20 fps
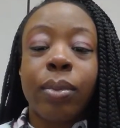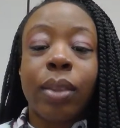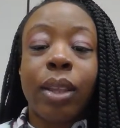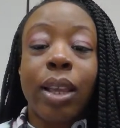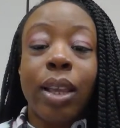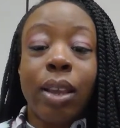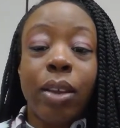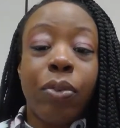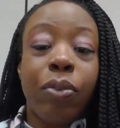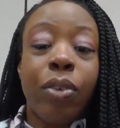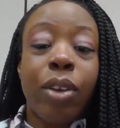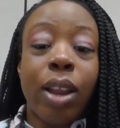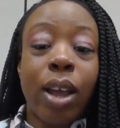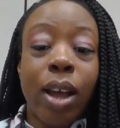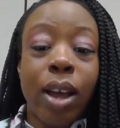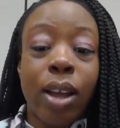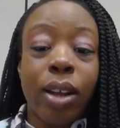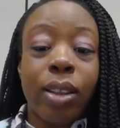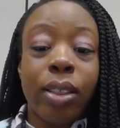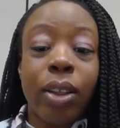if
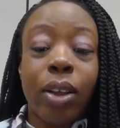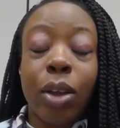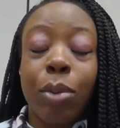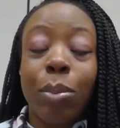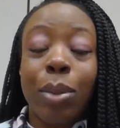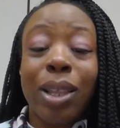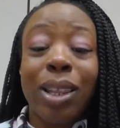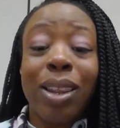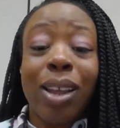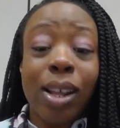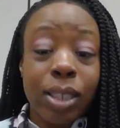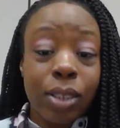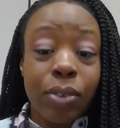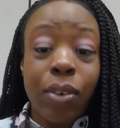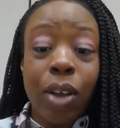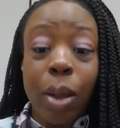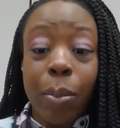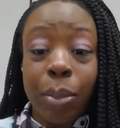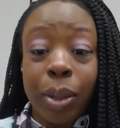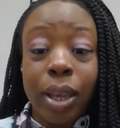not, there can be lots of
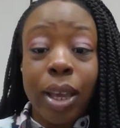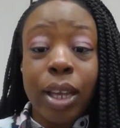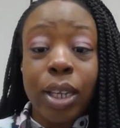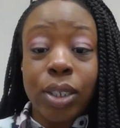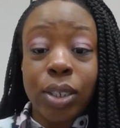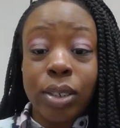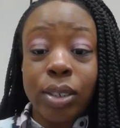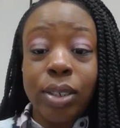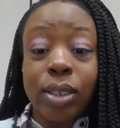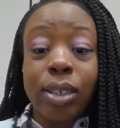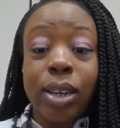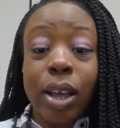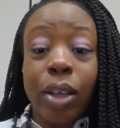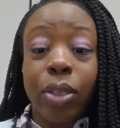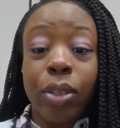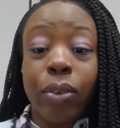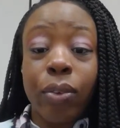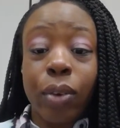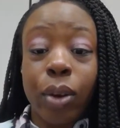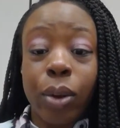complications down
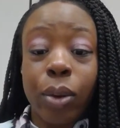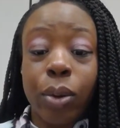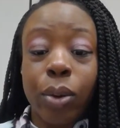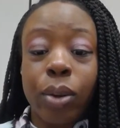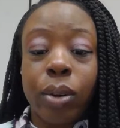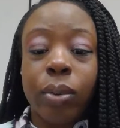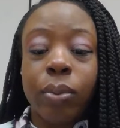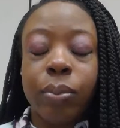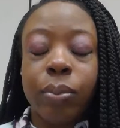the road.